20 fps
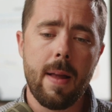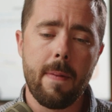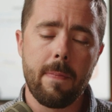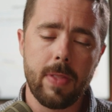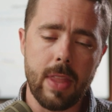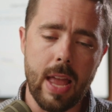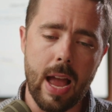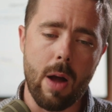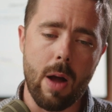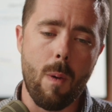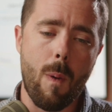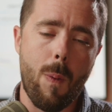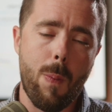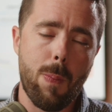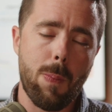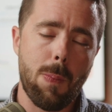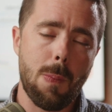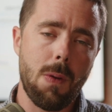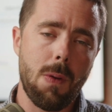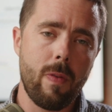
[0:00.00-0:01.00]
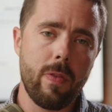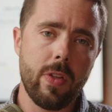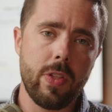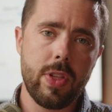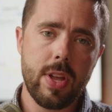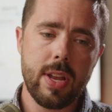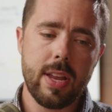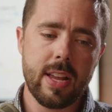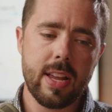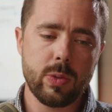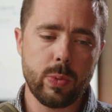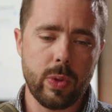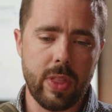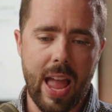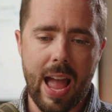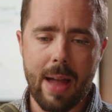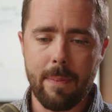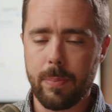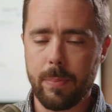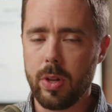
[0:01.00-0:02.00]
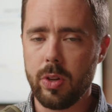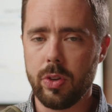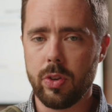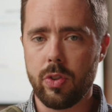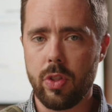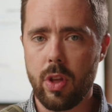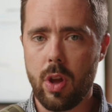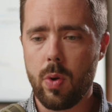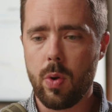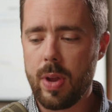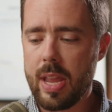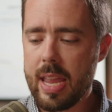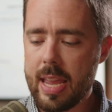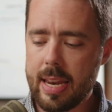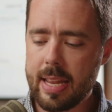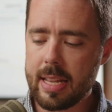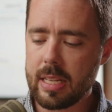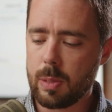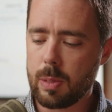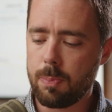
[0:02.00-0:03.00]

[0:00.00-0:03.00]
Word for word: Now, the thing is with App Builder, though, it is